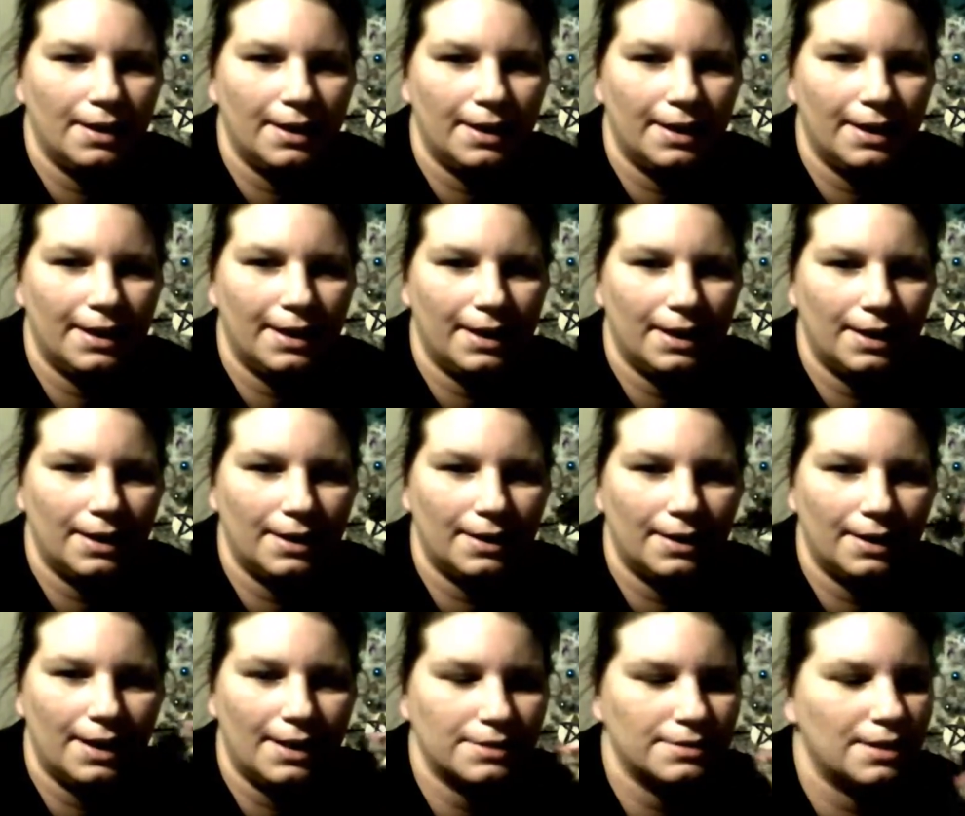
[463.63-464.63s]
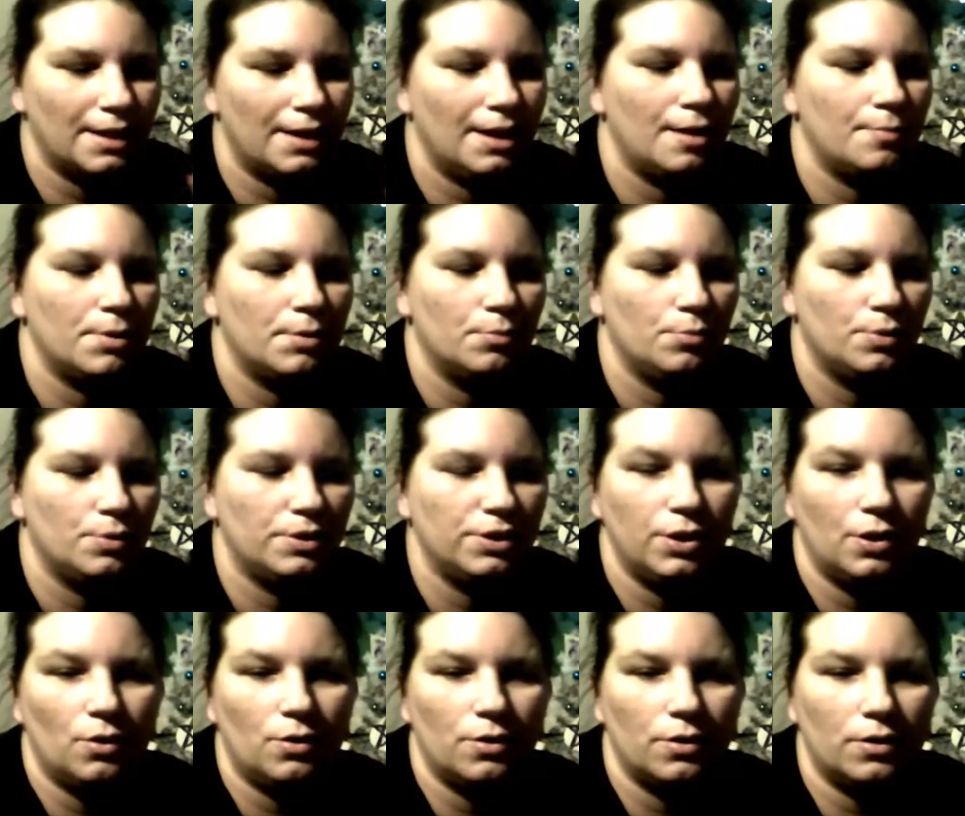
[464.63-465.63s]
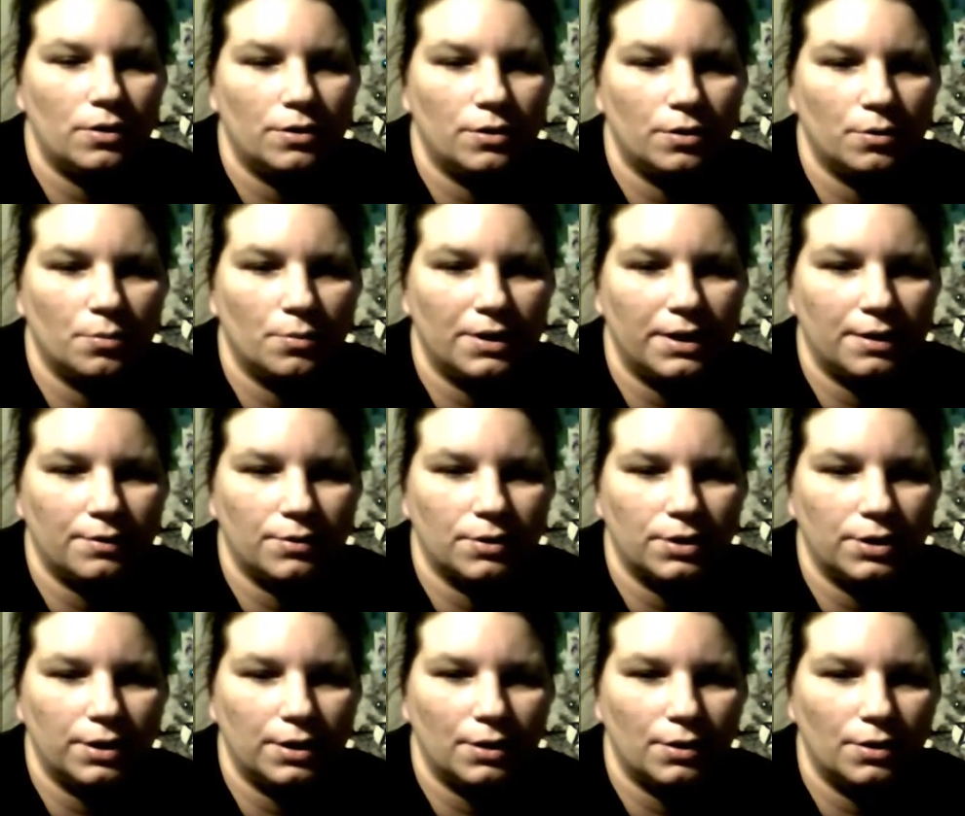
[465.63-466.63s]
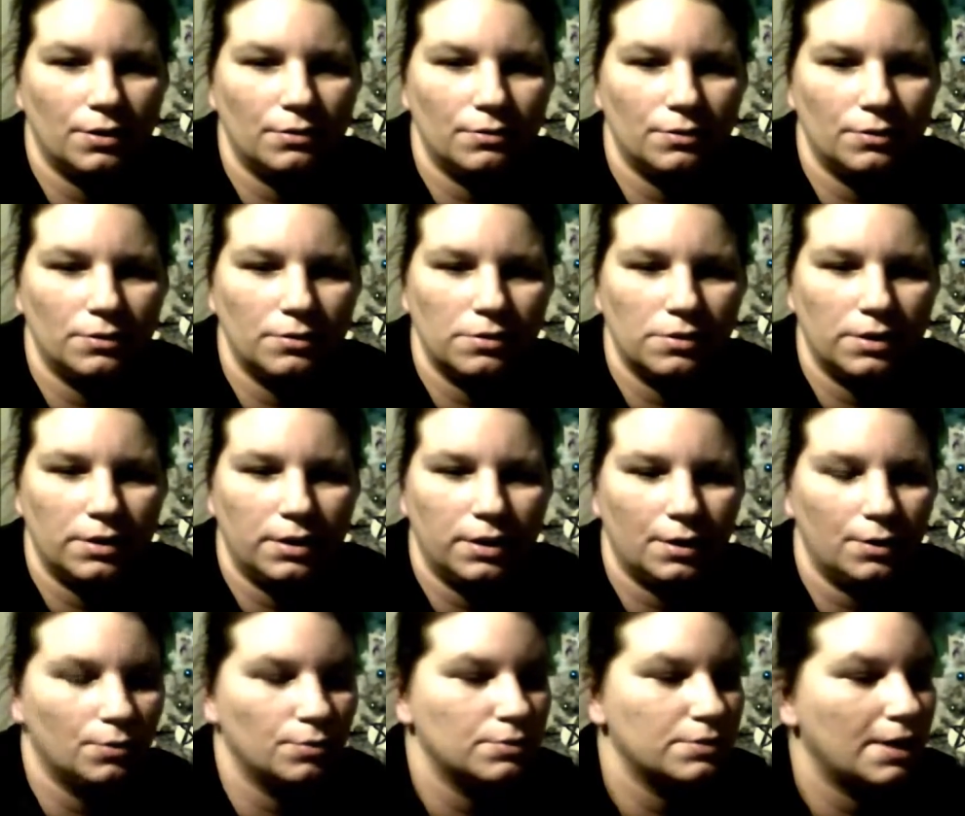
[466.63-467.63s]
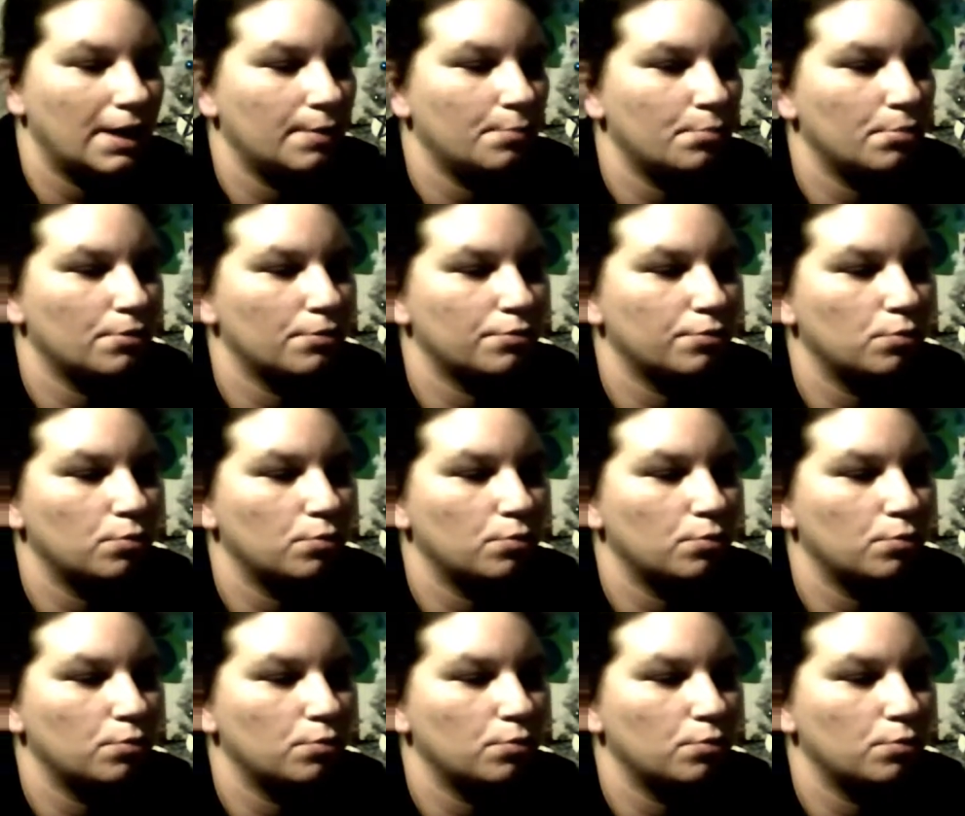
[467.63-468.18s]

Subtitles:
and I tie them up with yarn or whatever type of